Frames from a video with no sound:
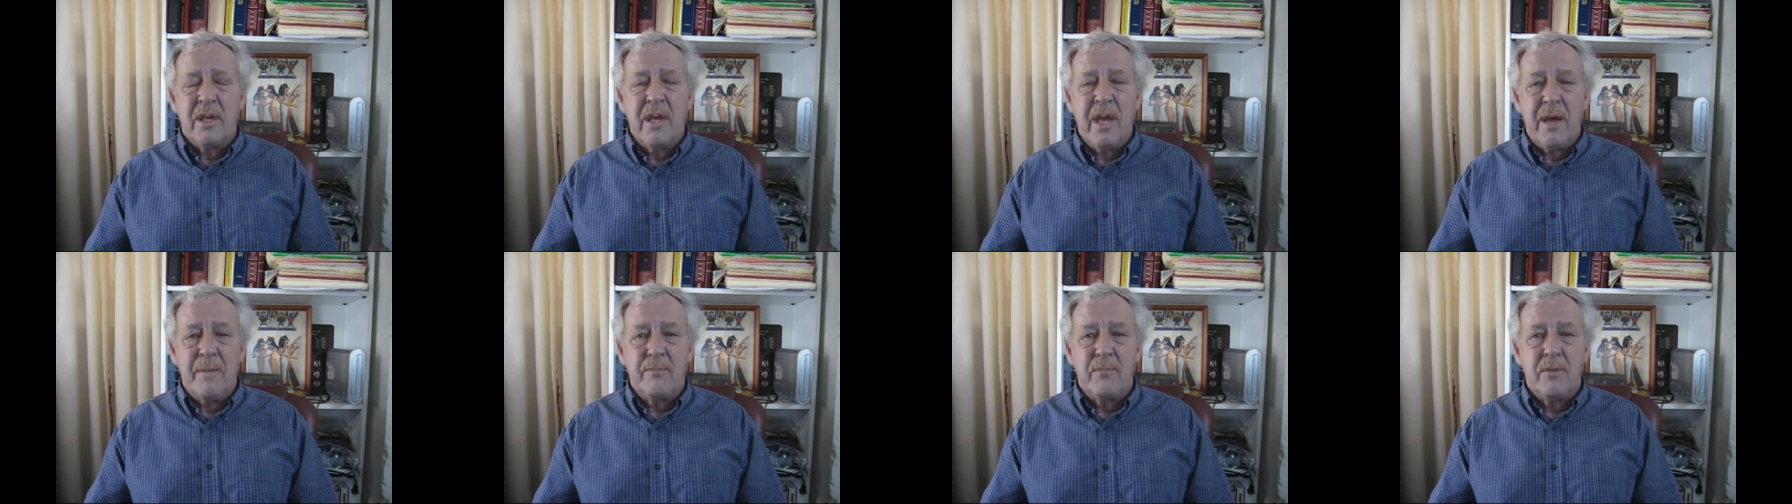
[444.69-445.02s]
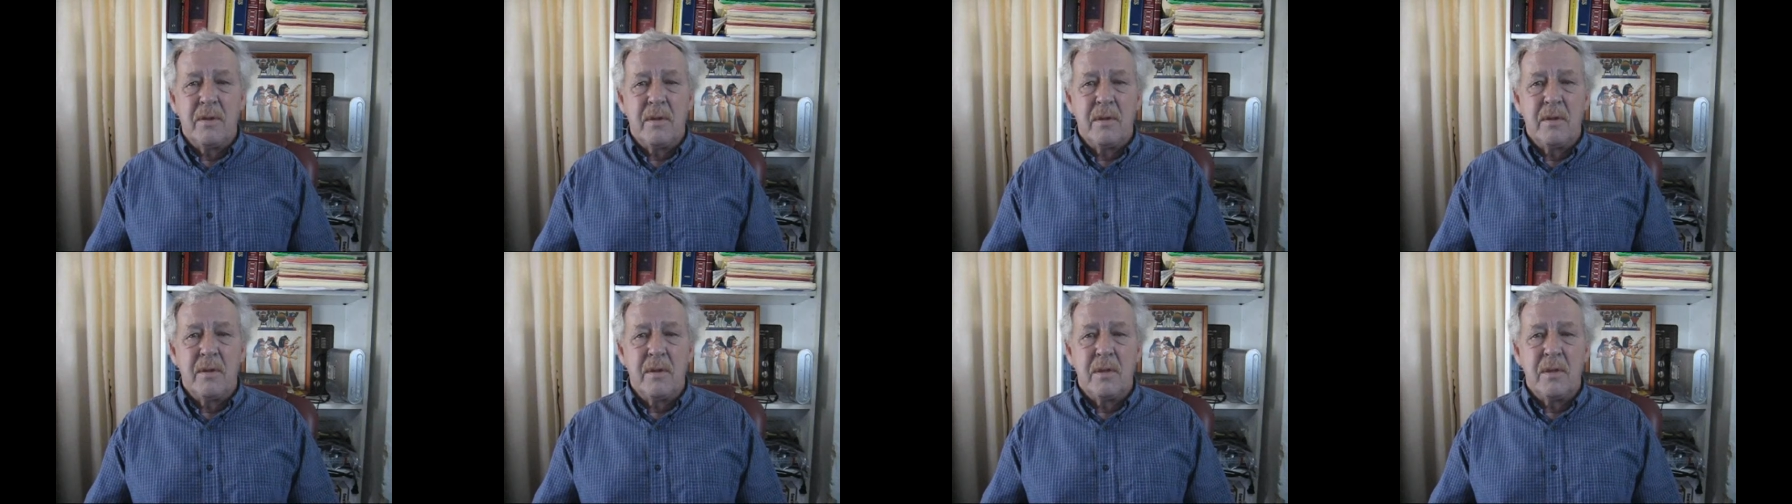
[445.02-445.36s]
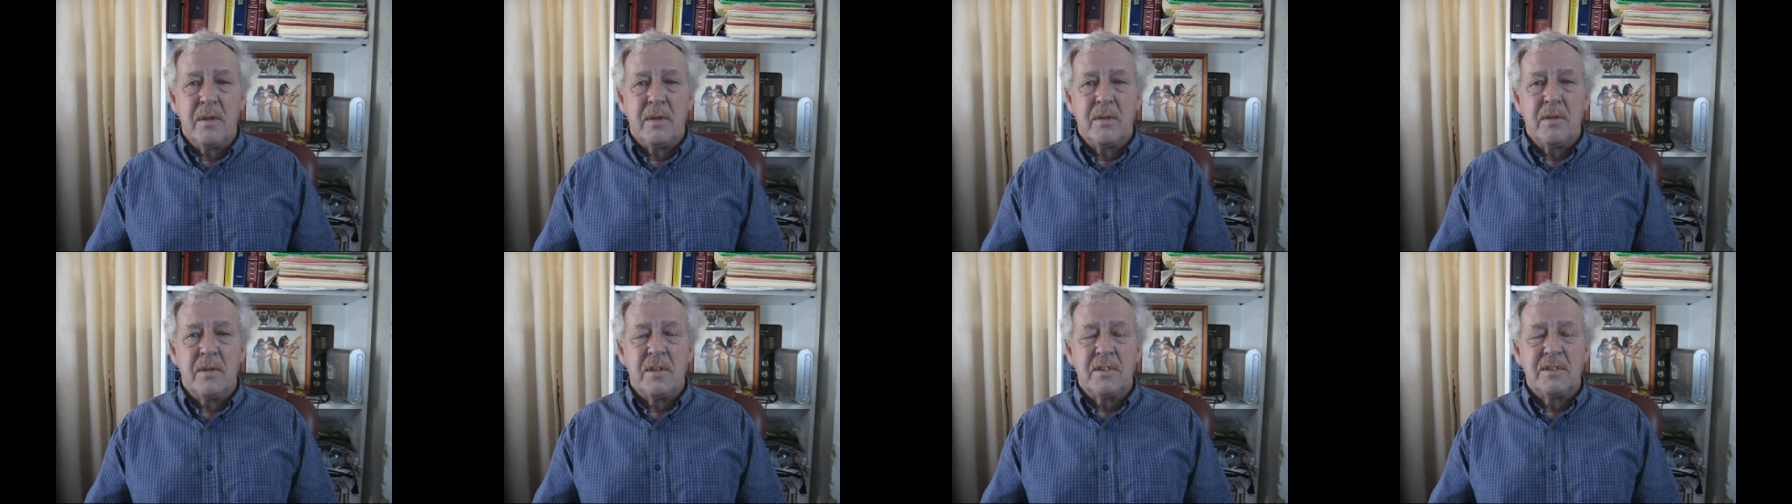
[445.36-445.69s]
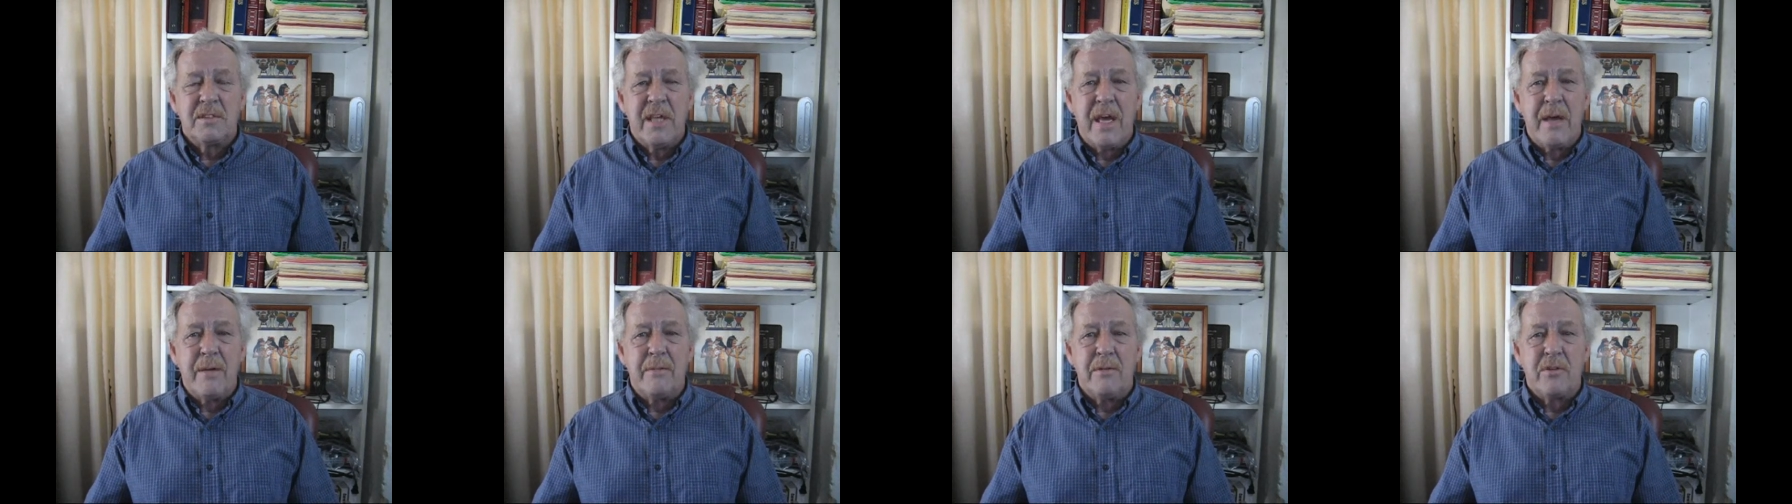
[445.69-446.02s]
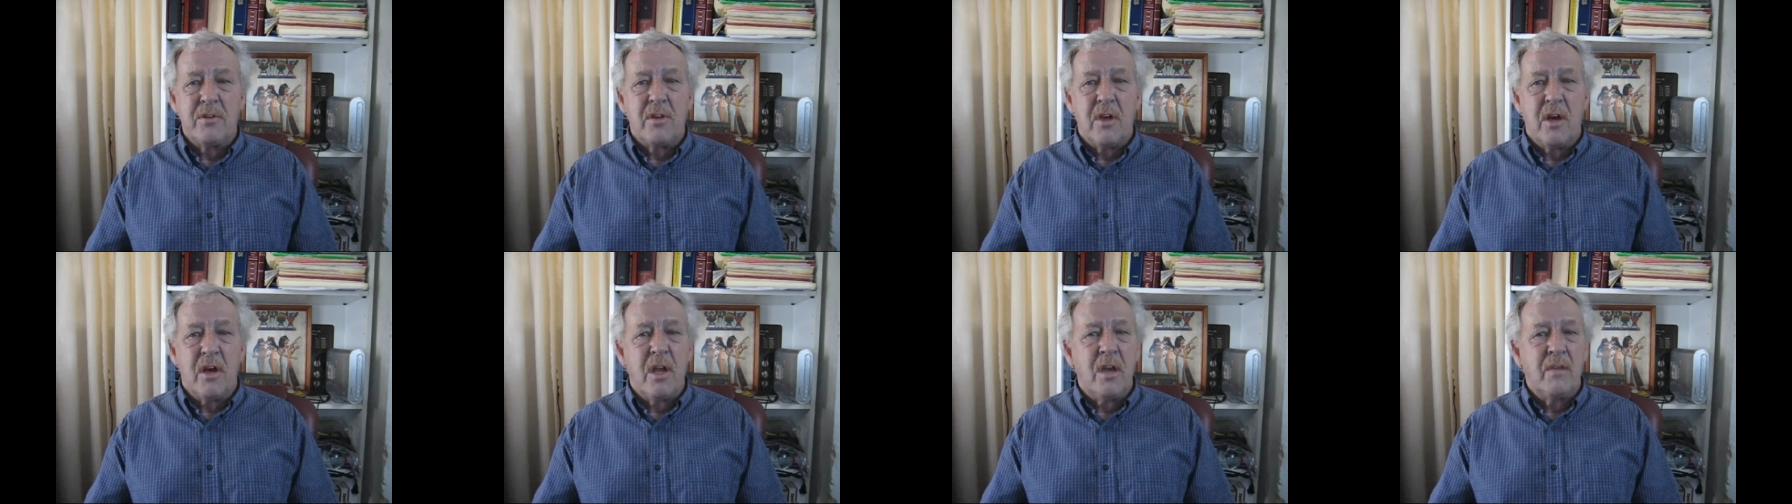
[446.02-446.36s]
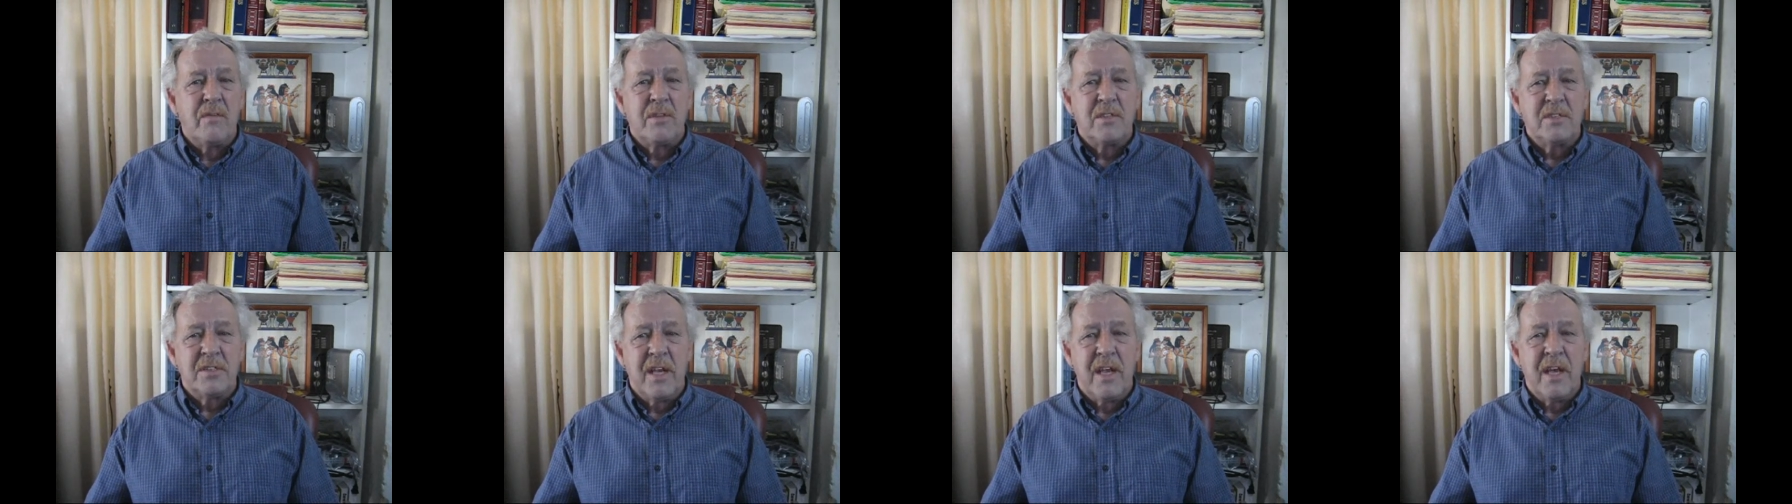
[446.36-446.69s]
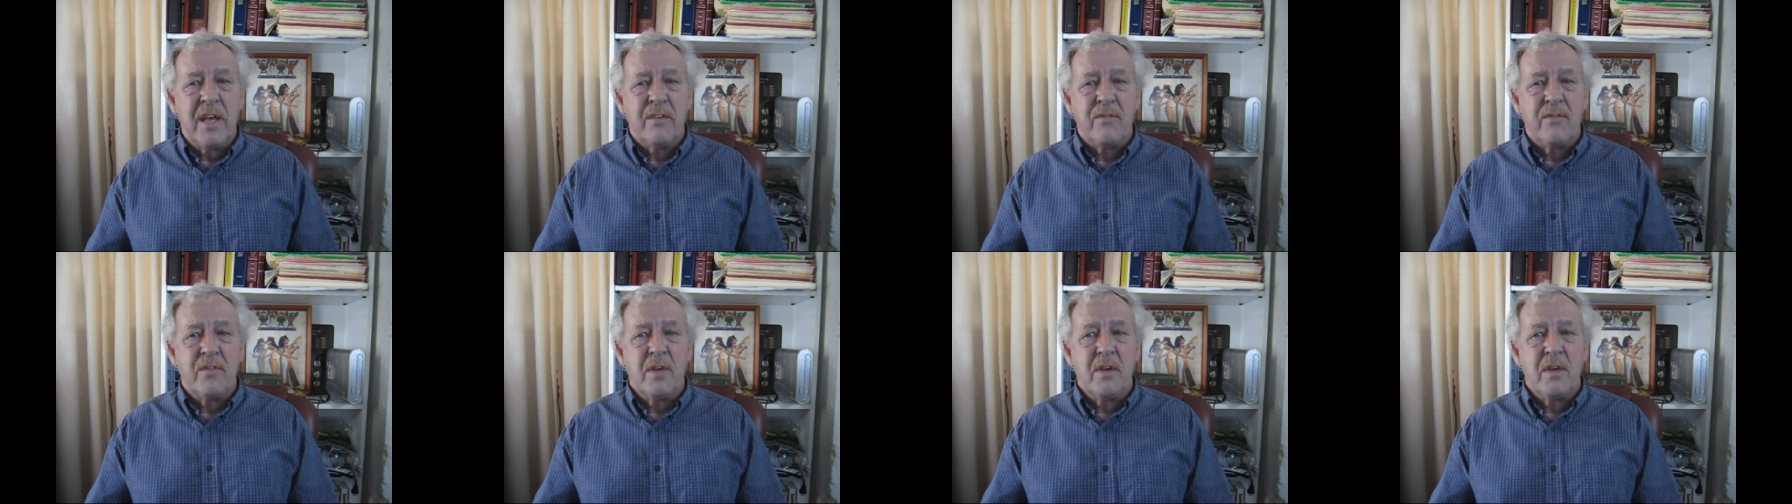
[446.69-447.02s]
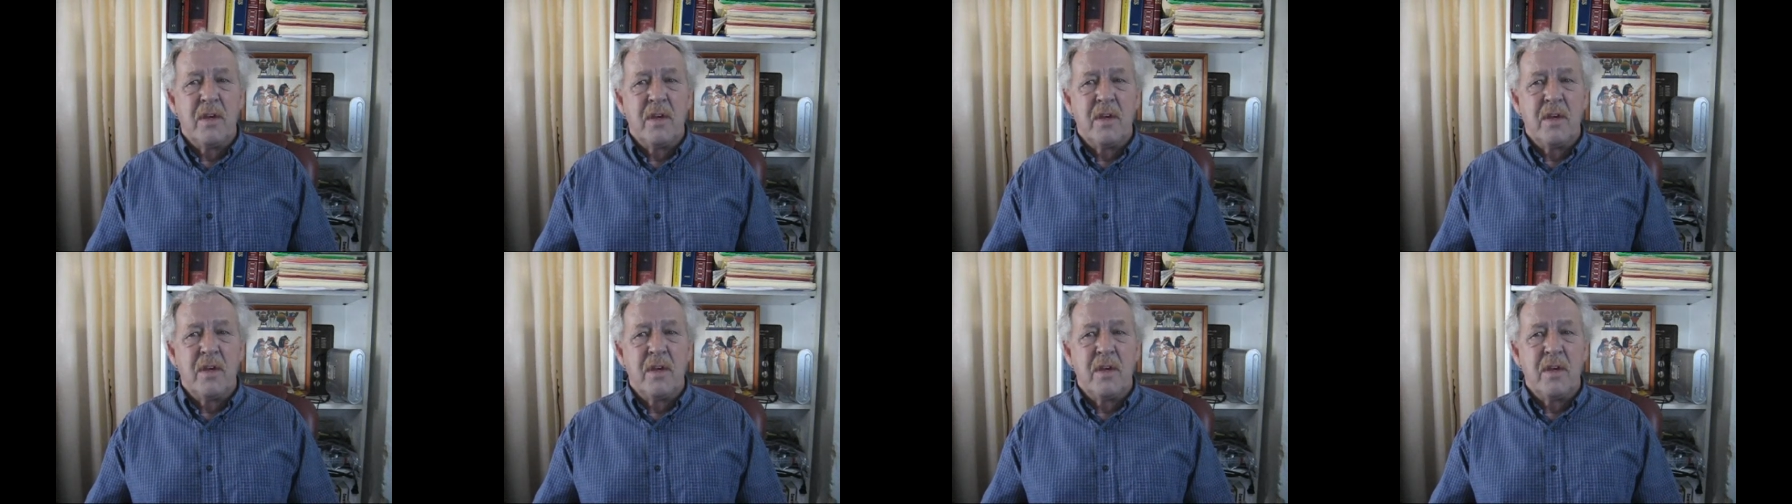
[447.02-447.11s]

kept the Sabbath all of his life.